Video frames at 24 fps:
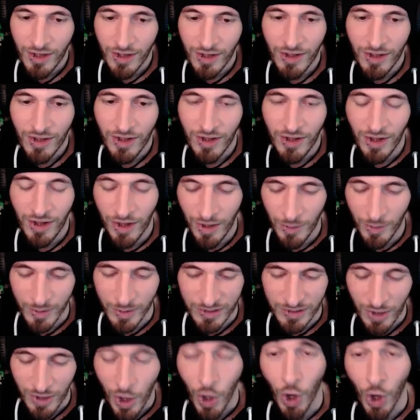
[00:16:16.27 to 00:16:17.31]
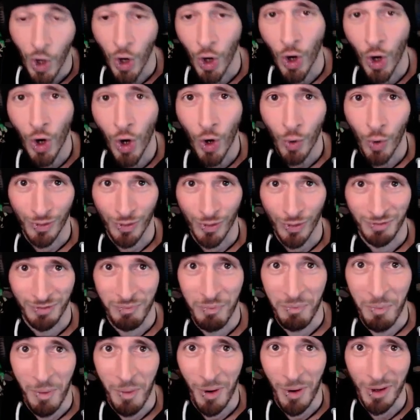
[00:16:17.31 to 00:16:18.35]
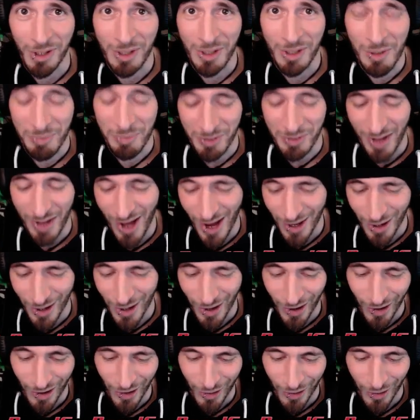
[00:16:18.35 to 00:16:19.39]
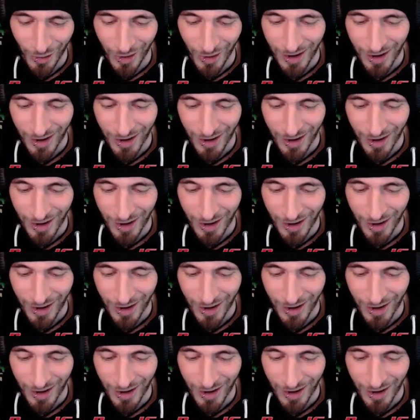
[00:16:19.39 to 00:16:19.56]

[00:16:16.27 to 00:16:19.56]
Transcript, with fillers: oh, it's. Oh, it's Markiplier!